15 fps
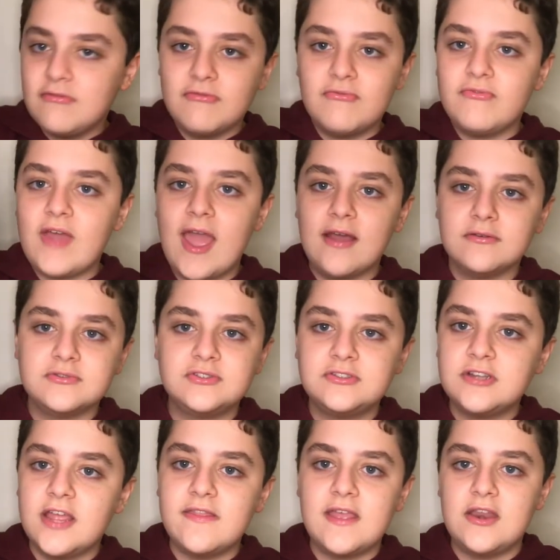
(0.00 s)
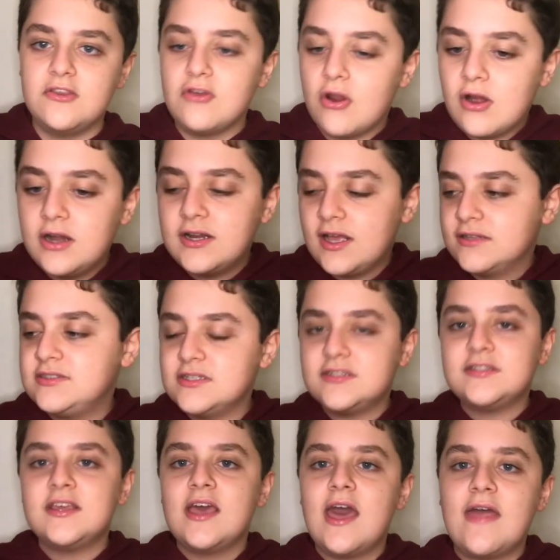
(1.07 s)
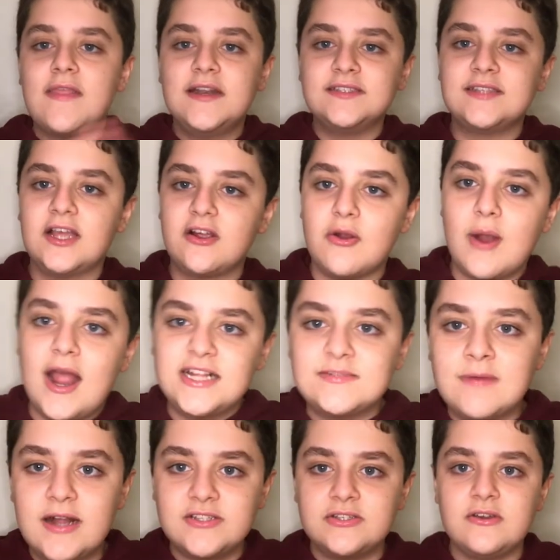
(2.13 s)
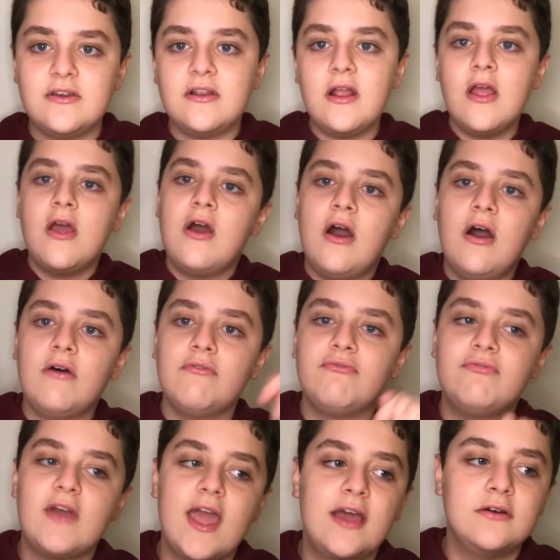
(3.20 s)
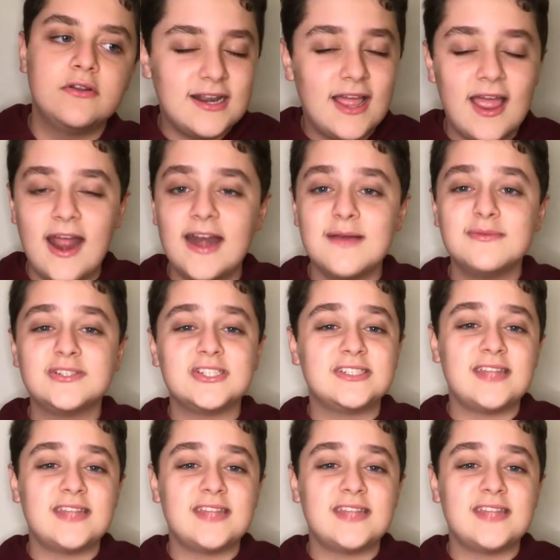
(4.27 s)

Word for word: failed. And then Yoda does it, and then he's like, all right, it's my turn. Oh, failed. And he was just